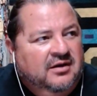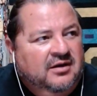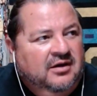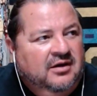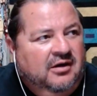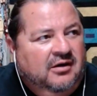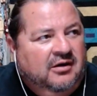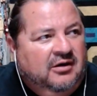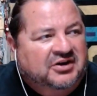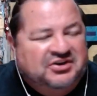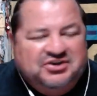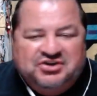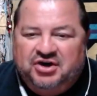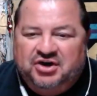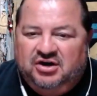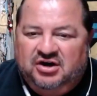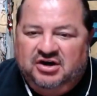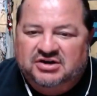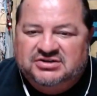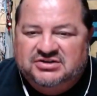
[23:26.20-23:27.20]
are in
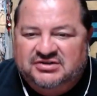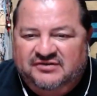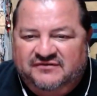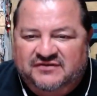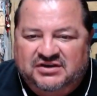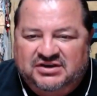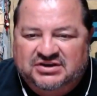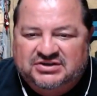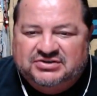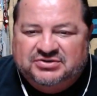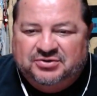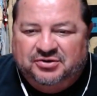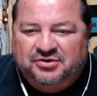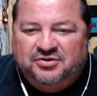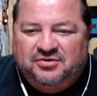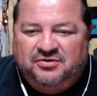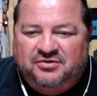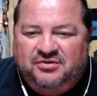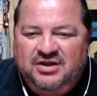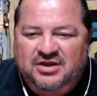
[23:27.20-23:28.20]
charge of the
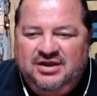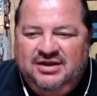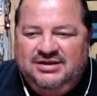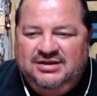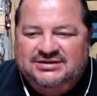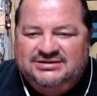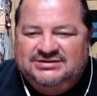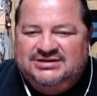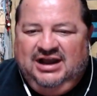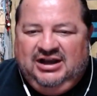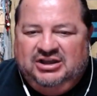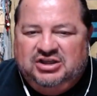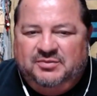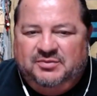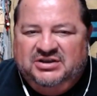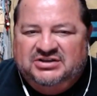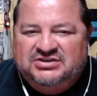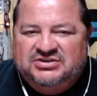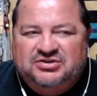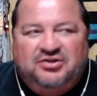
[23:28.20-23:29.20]
historical
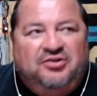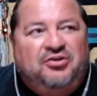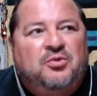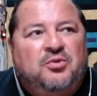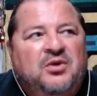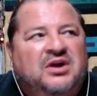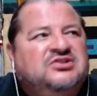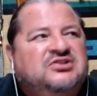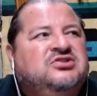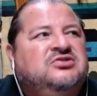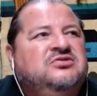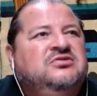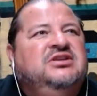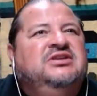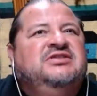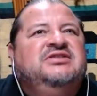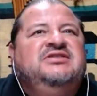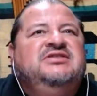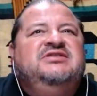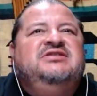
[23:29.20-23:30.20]
documents are the ones who
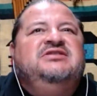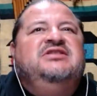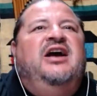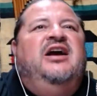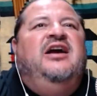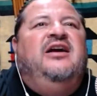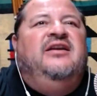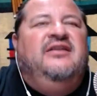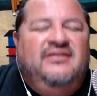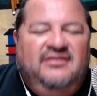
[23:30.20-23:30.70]
get to decide.